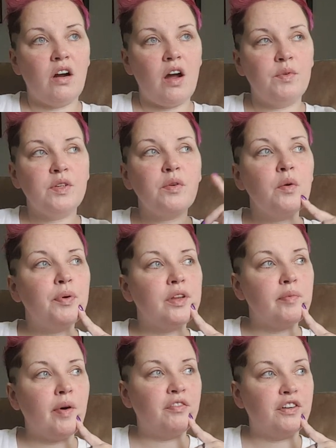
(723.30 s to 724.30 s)
I went to go put
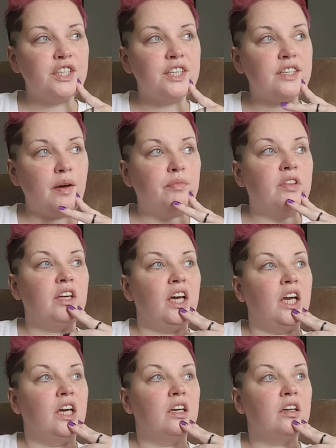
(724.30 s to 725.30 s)
them on for
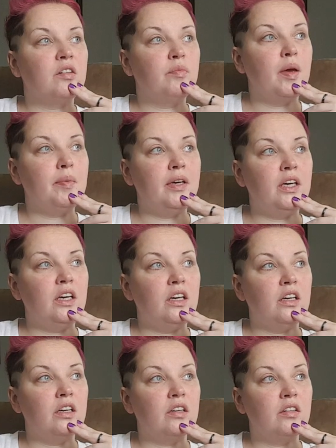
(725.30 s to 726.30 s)
something,
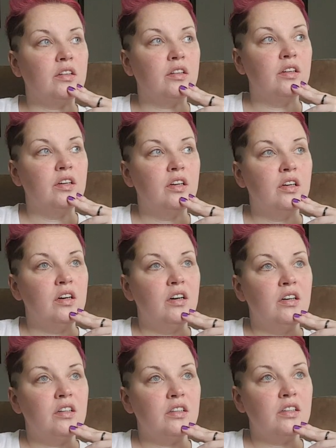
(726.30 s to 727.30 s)
maybe
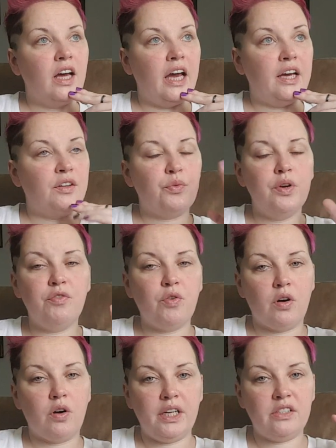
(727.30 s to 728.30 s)
like
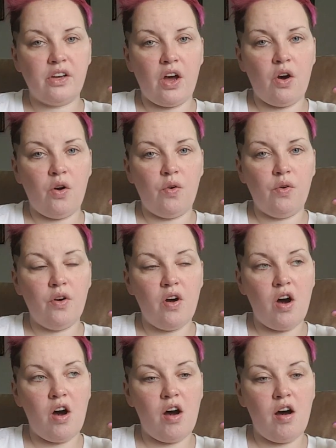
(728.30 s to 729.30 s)
3-4 weeks ago,
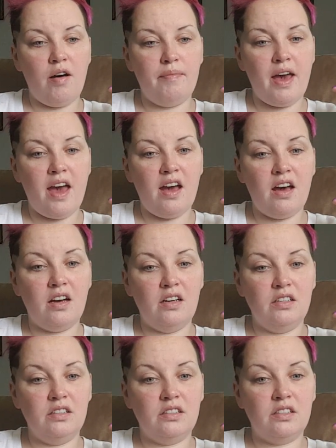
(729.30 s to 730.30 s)

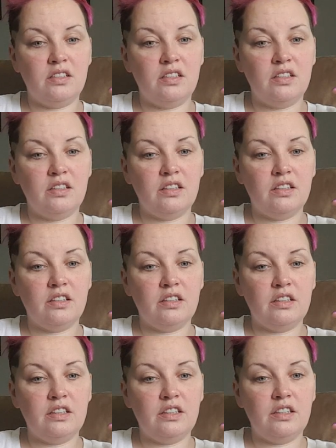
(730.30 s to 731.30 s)
and
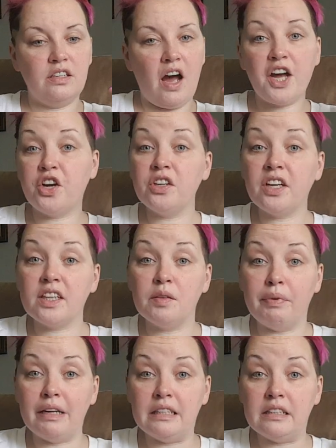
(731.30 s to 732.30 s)
I couldn't get them
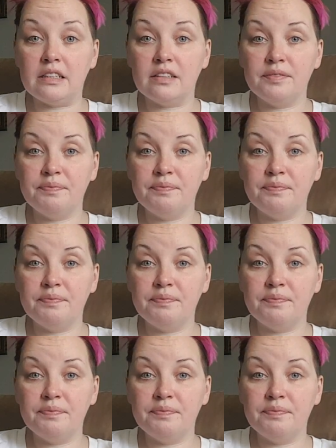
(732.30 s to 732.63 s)
buttoned.